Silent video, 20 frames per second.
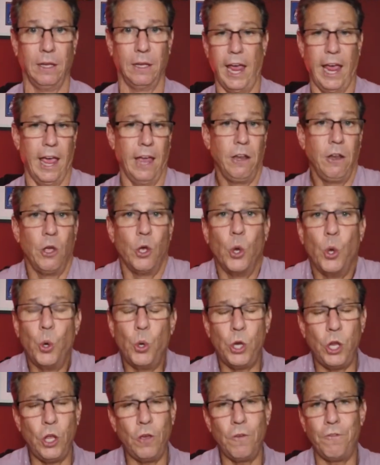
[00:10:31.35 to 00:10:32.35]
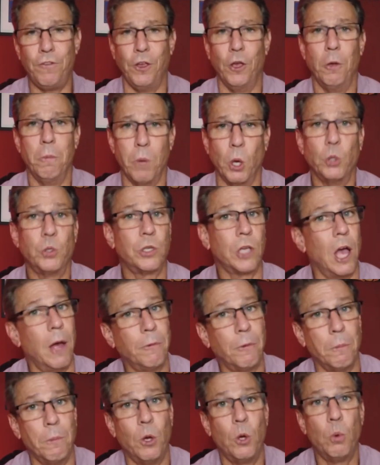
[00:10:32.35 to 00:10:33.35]
And who do you feel most
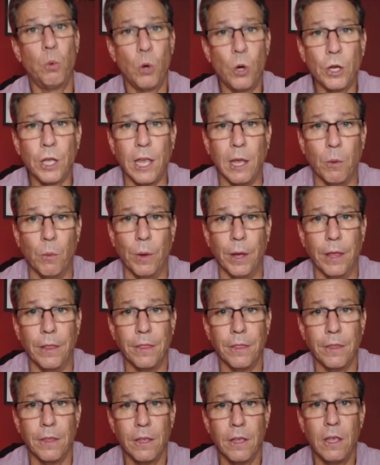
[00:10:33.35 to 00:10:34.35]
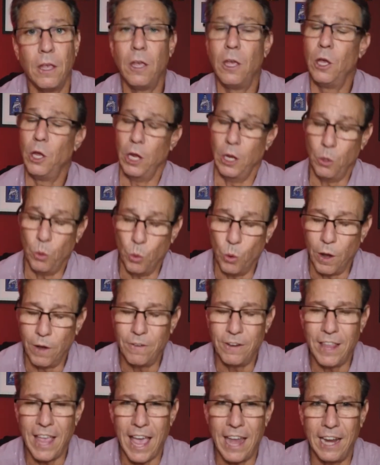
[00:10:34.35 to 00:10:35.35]
comfortable working with? And
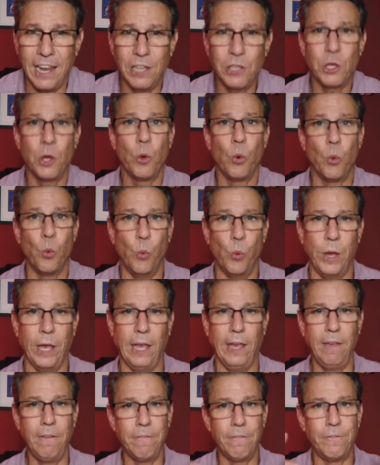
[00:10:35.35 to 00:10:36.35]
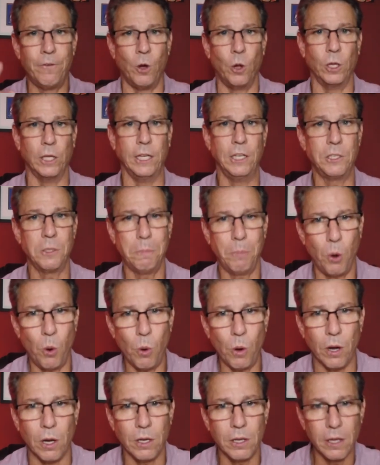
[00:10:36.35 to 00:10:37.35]
whoever that is, we fully
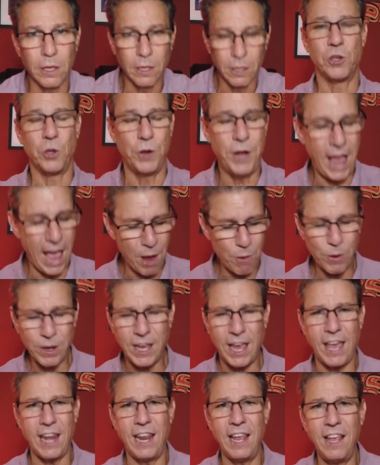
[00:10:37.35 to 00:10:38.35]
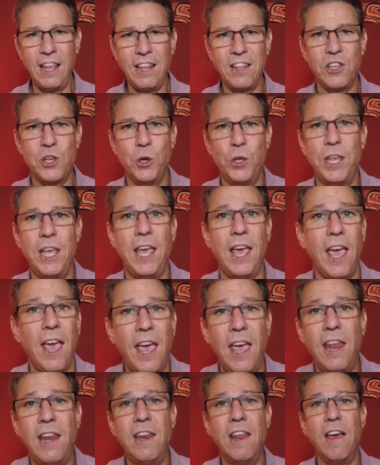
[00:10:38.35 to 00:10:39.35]
support. So now we're getting to the
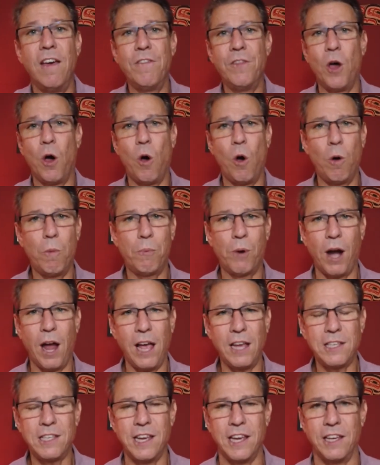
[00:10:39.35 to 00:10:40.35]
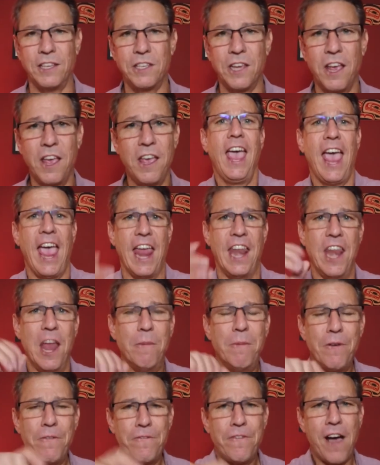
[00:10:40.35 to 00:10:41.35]
end of the whole process. And
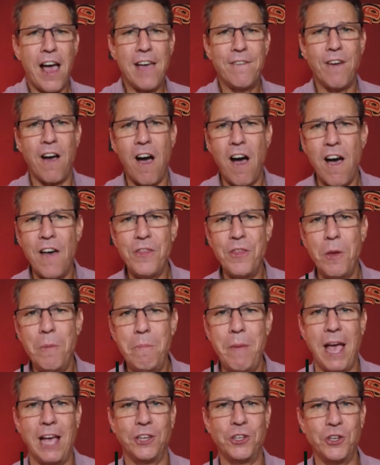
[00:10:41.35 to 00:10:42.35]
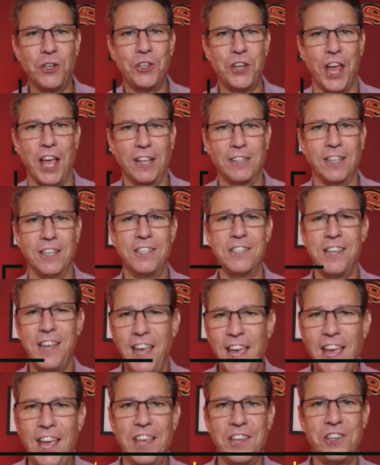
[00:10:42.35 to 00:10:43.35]
number 5 on the master checklist
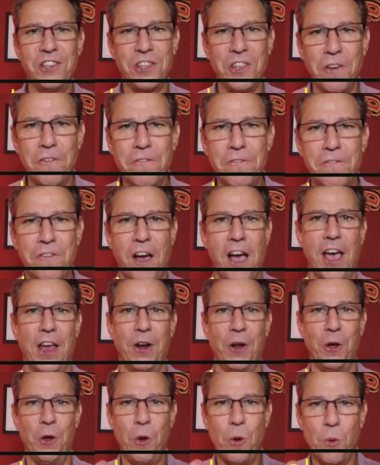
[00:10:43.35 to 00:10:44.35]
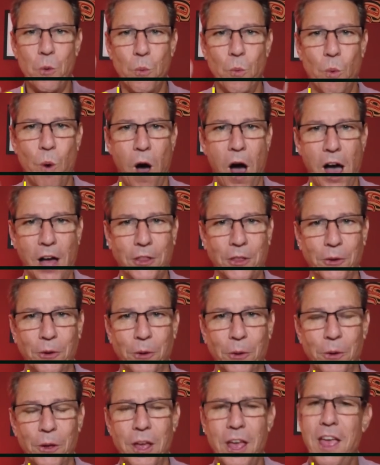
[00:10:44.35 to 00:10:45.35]
is the final
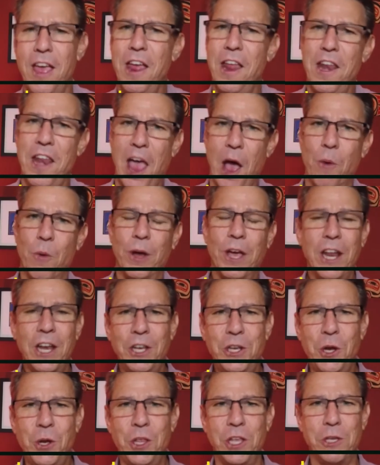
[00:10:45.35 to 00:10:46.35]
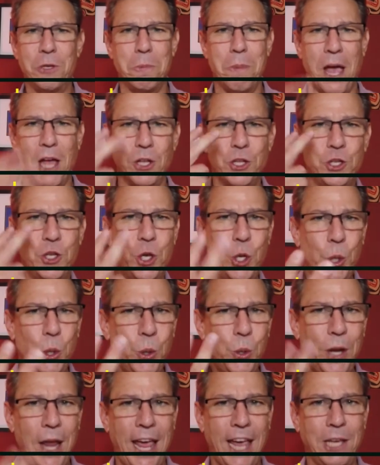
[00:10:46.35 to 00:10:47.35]
walkthrough. Now we're gonna do this about
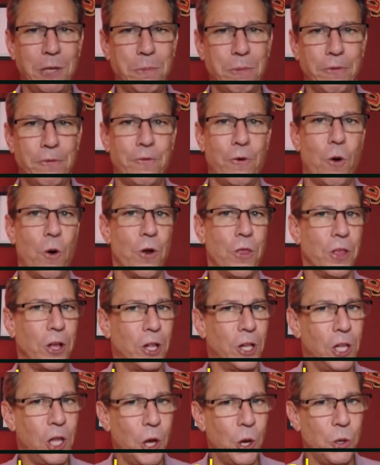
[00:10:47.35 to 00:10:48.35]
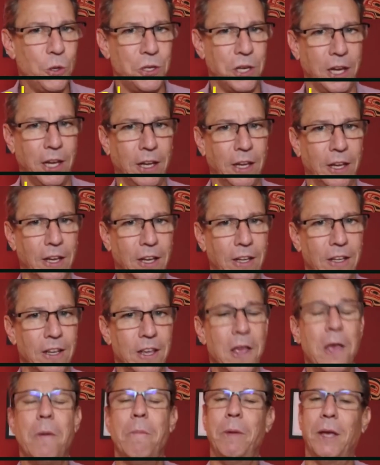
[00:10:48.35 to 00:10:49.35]
2 days before the closing,
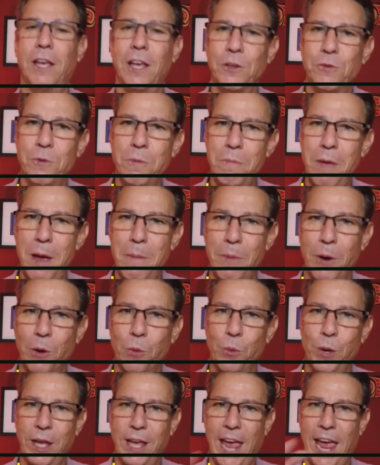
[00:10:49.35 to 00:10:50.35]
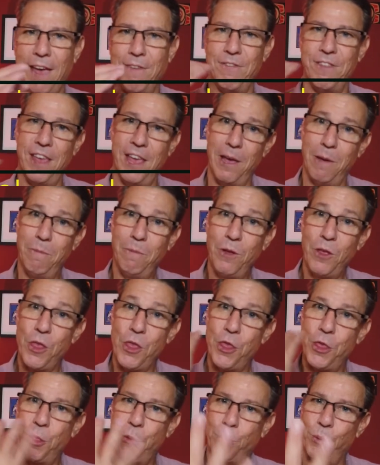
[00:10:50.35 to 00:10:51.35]
because remember, we gave them
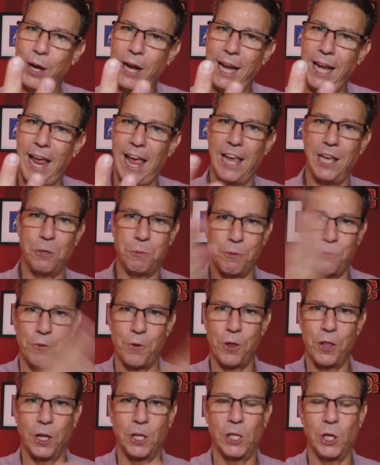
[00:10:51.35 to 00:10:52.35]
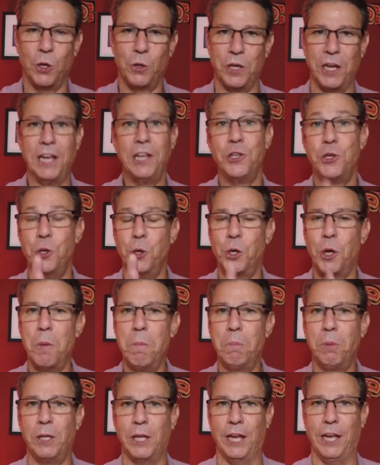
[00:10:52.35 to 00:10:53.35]
3 days before the closing to
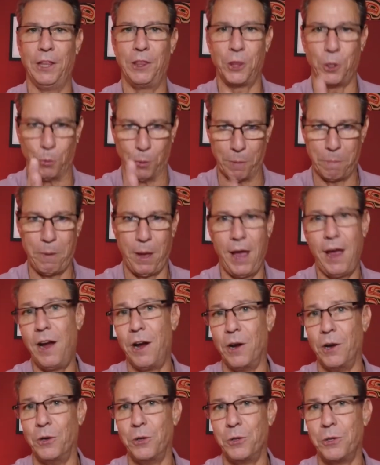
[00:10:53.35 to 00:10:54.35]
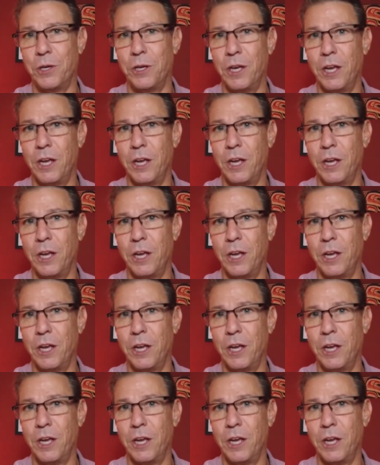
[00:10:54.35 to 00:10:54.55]
complete the repairs.